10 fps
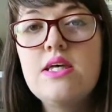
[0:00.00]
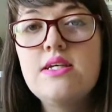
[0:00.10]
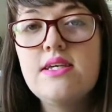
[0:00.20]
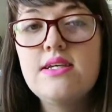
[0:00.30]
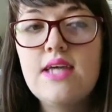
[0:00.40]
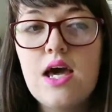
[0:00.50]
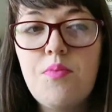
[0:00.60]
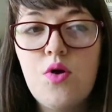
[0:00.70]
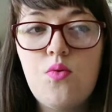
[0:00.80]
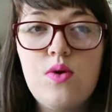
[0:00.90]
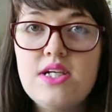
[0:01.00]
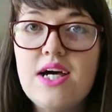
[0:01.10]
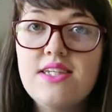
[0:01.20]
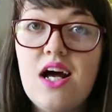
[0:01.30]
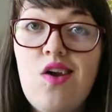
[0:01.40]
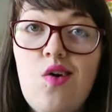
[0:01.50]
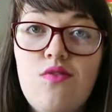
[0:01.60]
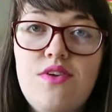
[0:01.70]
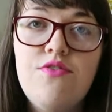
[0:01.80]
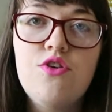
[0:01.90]
This is a book which has a lot
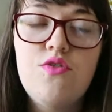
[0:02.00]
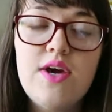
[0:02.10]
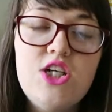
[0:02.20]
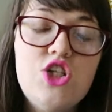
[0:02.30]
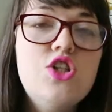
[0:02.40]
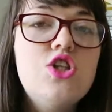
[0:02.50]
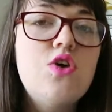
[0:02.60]
of different narration,